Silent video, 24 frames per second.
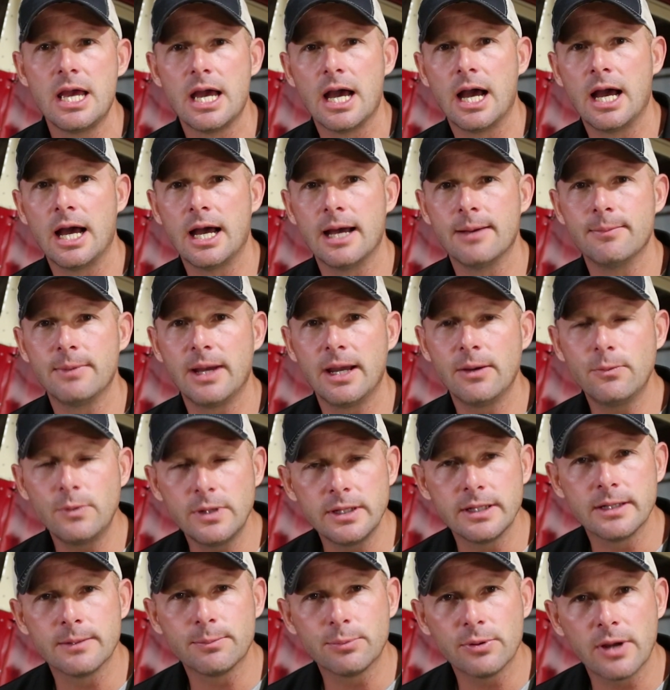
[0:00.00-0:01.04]
I
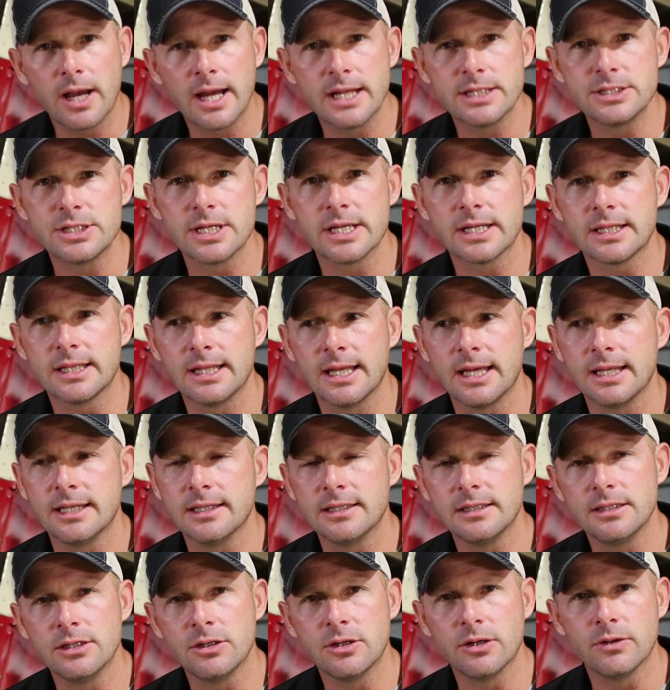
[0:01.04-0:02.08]
wanted a project
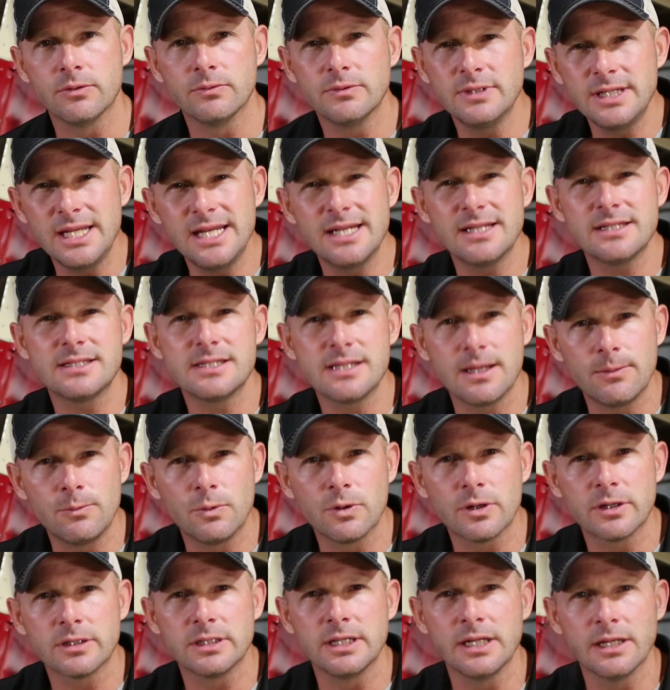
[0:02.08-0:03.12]
that, needed some
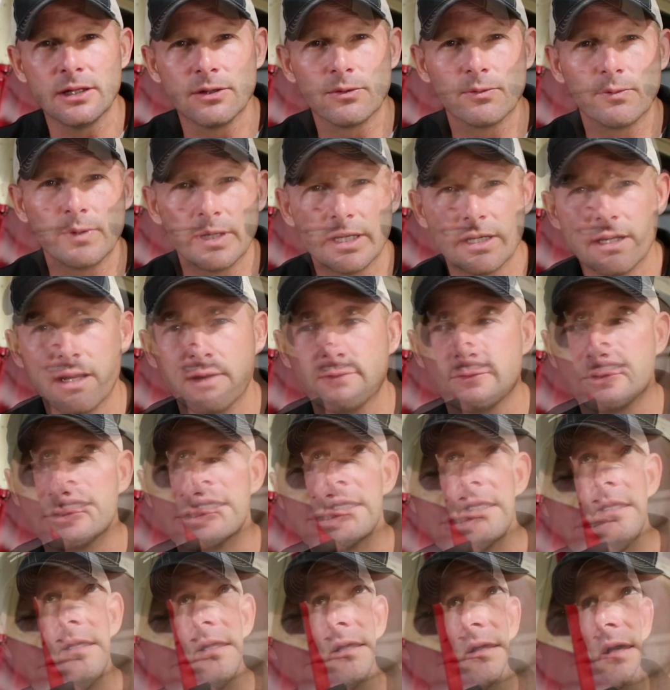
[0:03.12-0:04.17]
work, needed a recover.
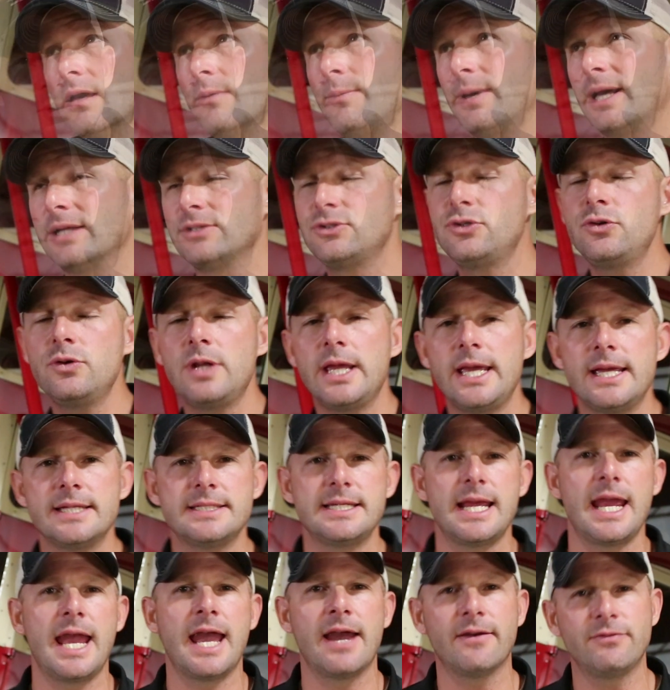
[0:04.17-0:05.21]
About 2
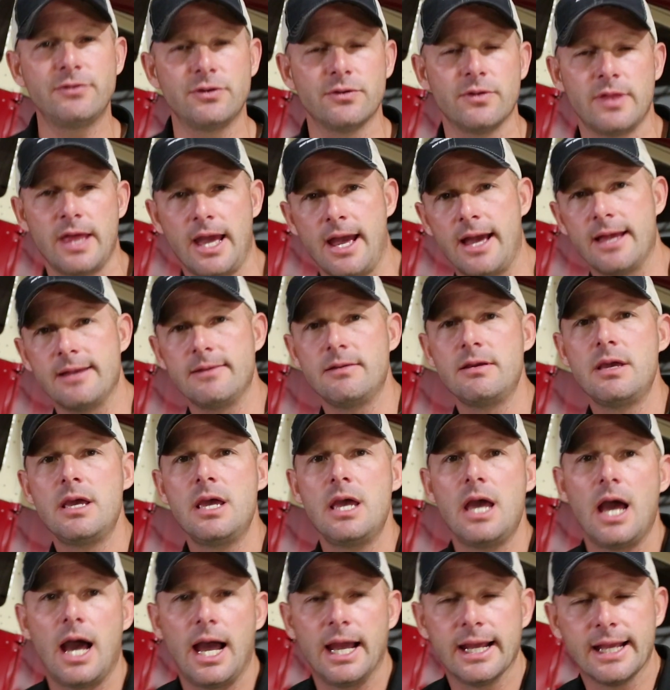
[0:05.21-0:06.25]
days after that,
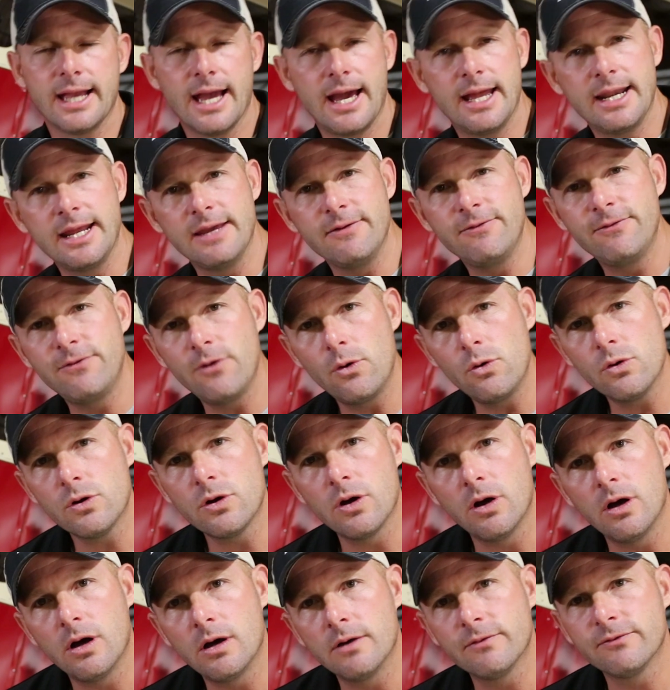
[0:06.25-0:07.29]
I got a phone
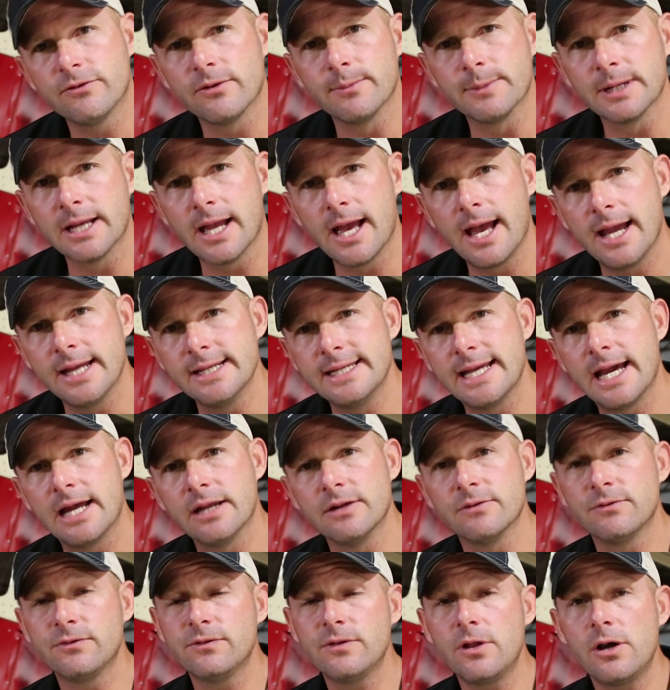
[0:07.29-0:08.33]
call from a guy down
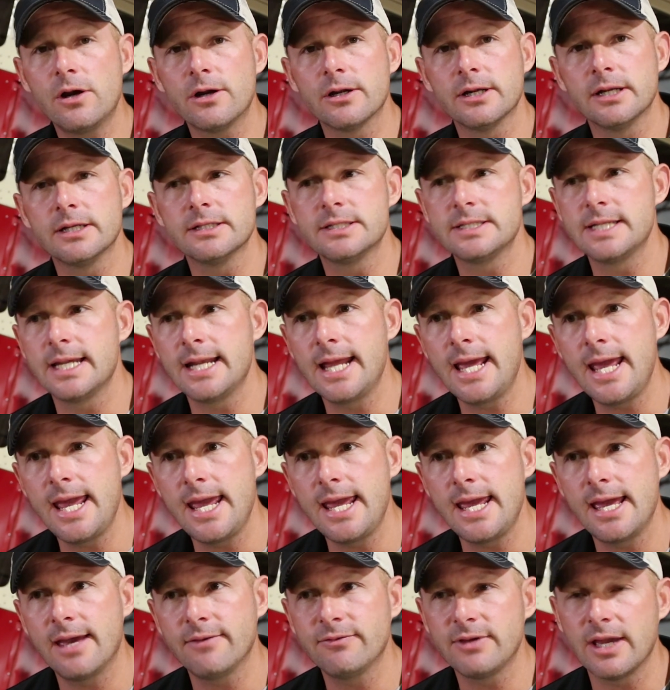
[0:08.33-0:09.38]
in Florida that said,
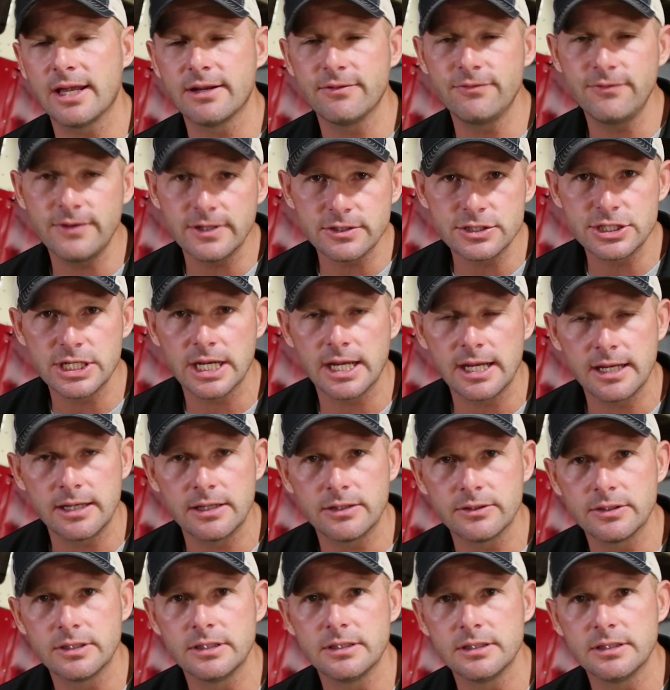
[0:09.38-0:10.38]
"Hey, I've got a Fairchild,